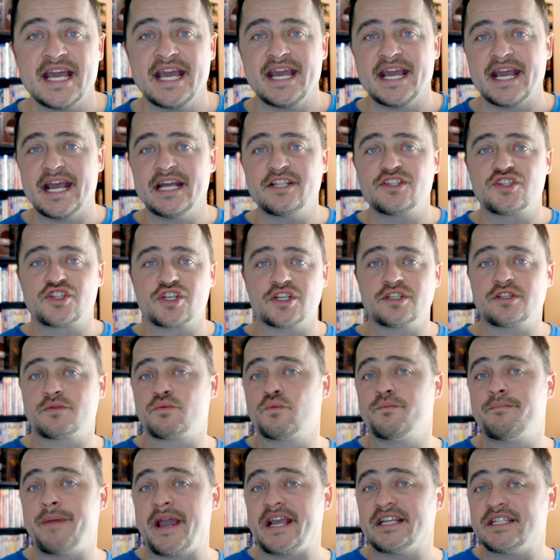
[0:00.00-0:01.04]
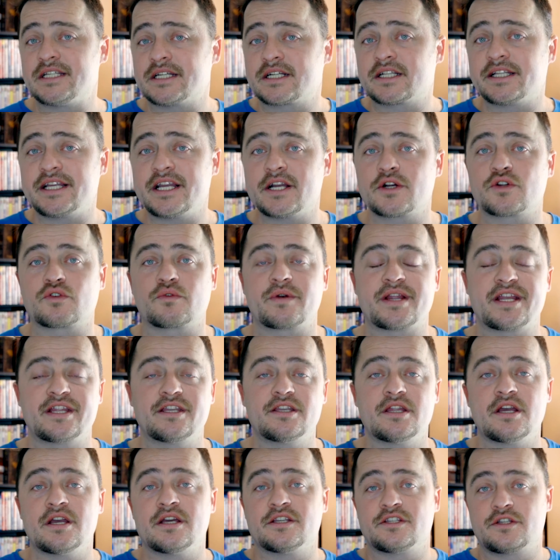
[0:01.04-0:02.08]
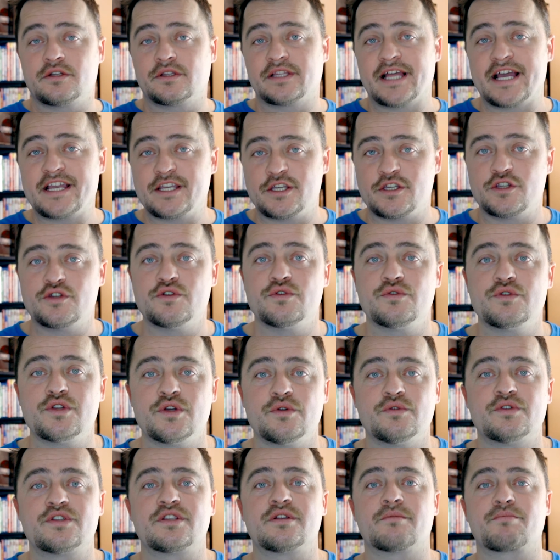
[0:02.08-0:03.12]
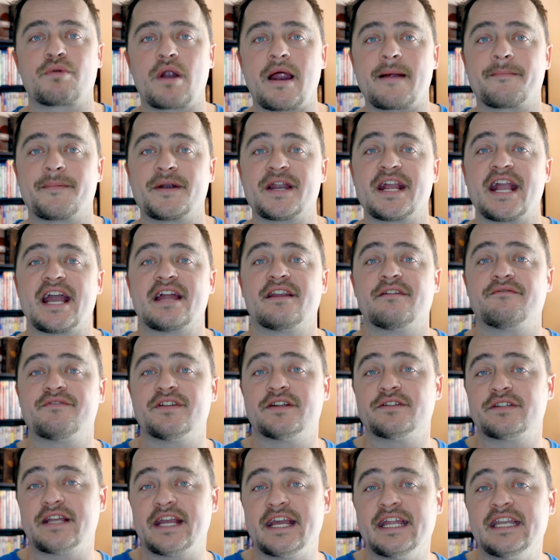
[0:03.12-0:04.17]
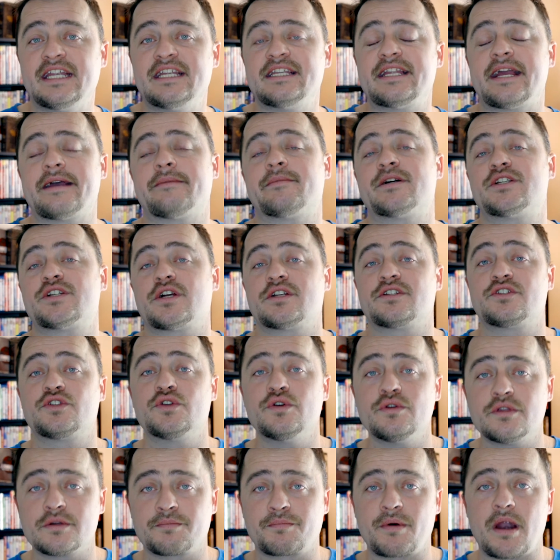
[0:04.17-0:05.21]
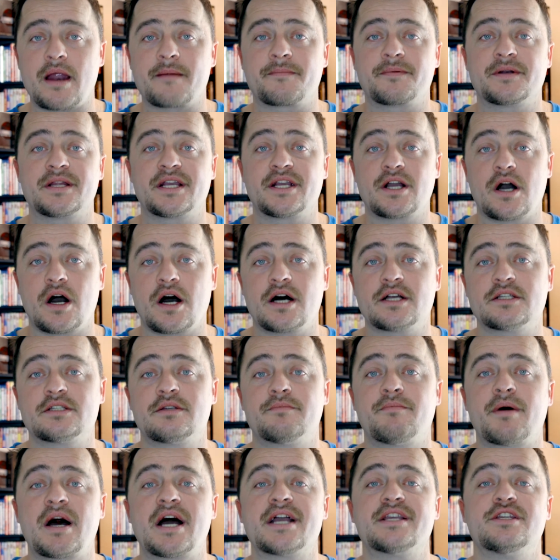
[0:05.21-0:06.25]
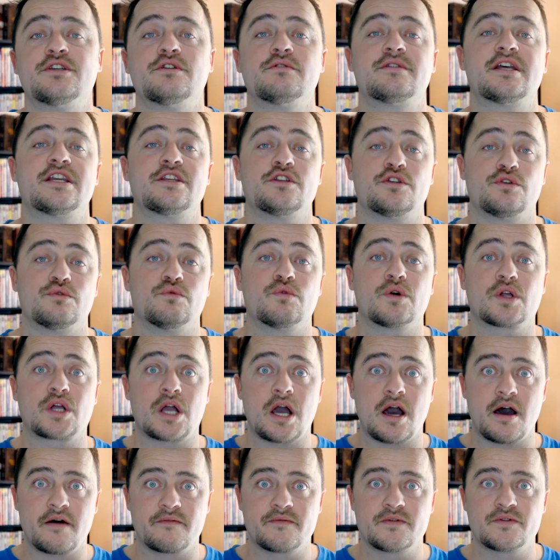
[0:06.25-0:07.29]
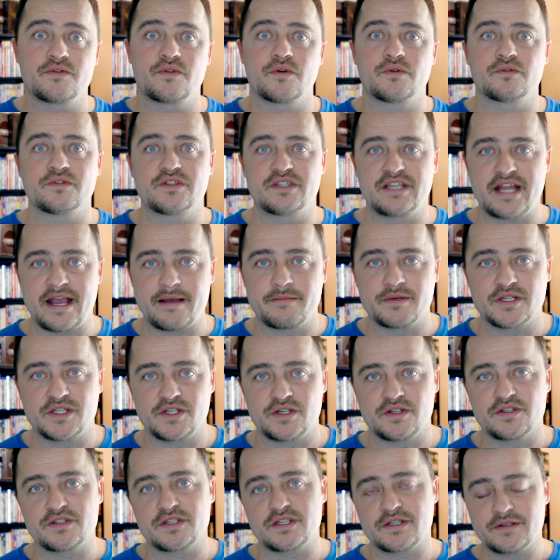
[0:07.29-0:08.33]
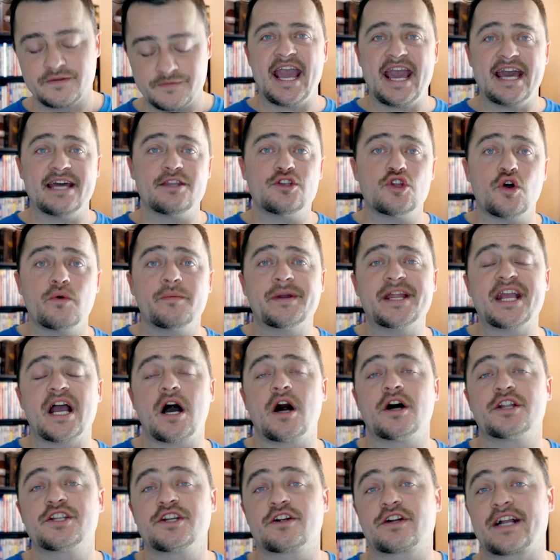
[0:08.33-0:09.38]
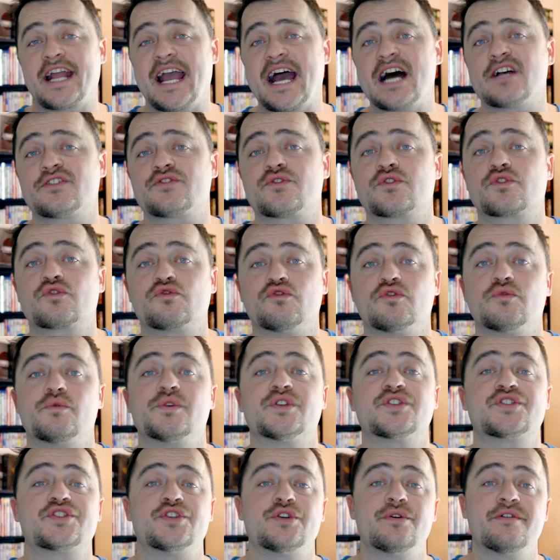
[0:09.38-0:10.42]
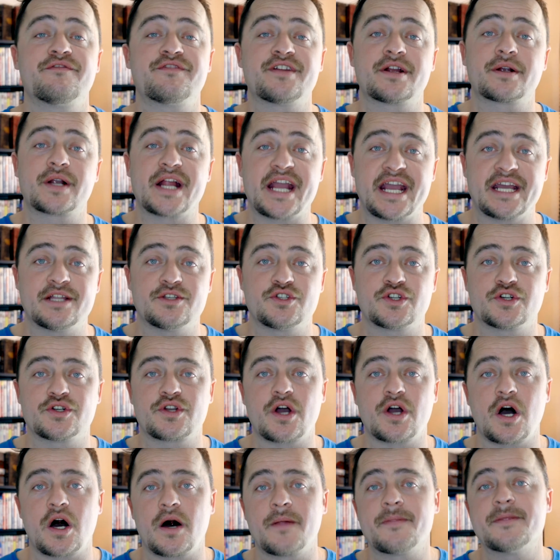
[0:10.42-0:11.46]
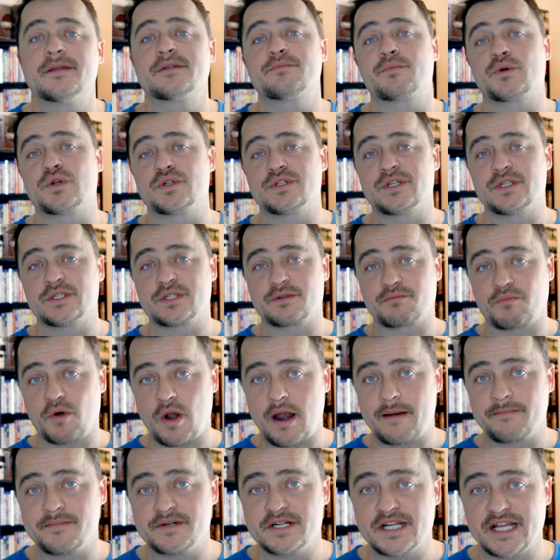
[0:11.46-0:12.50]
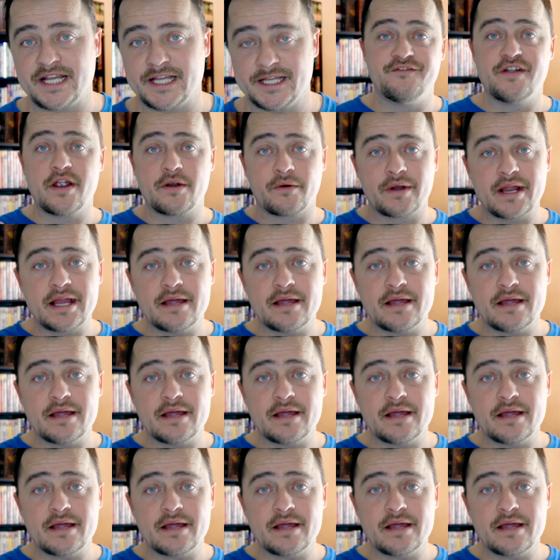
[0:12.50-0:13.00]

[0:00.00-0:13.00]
It's just basically agreeing to let you use the property, and if there's any damage to the property caused by you, that you will cover those damages. And nobody on your cast or crew will sue if they're injured on this person's property. Very